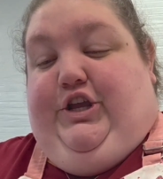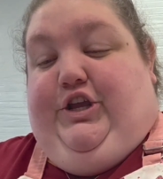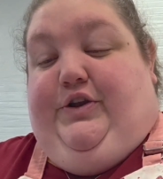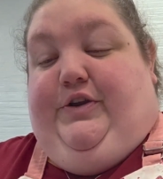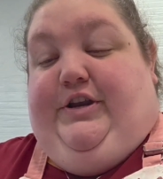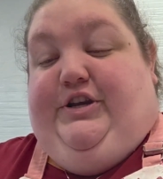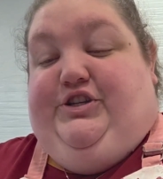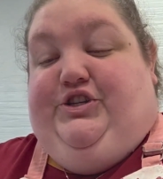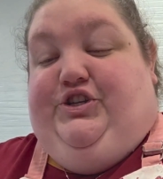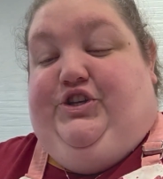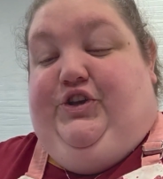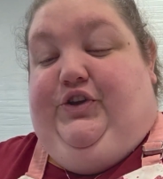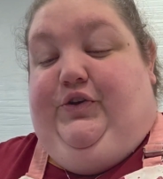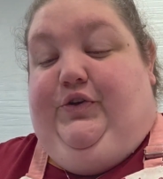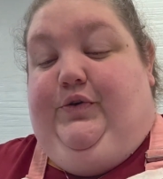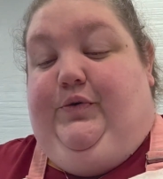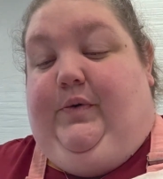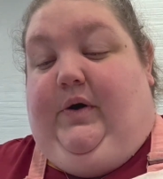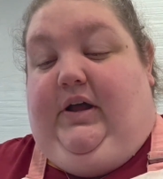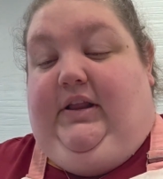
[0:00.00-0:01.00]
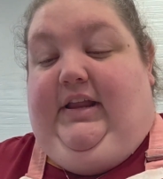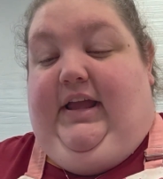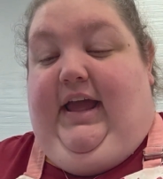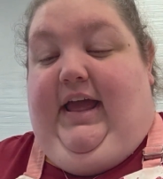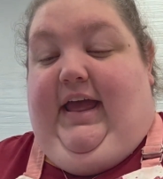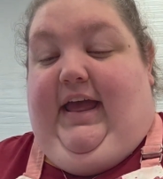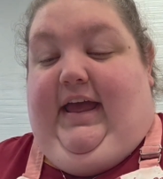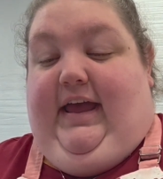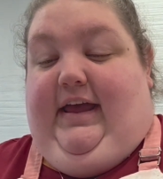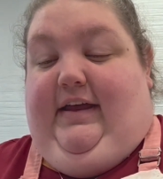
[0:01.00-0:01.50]
You need 2 on the
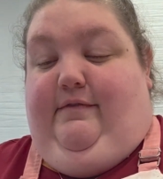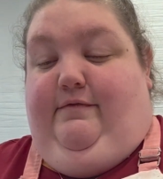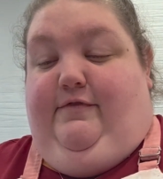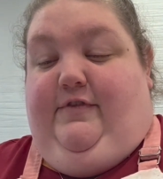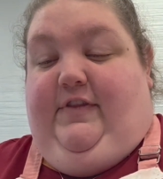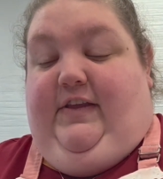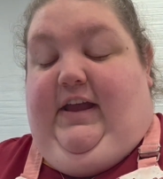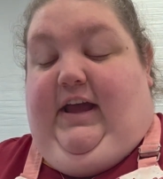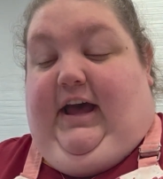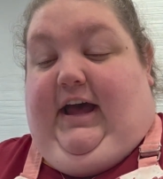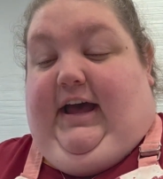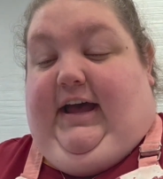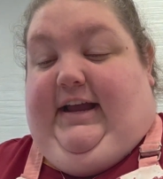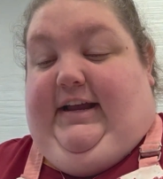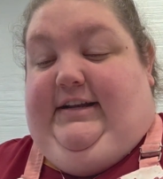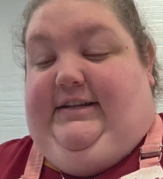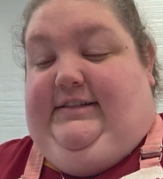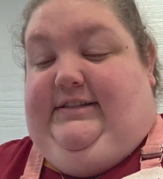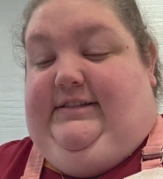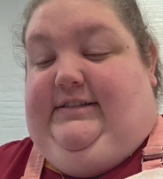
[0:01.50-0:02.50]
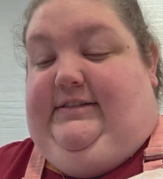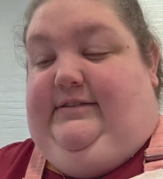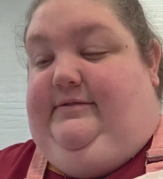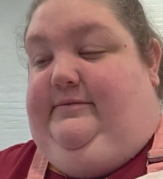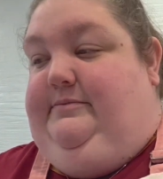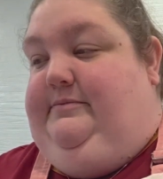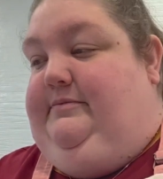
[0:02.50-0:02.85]
head for the eyes.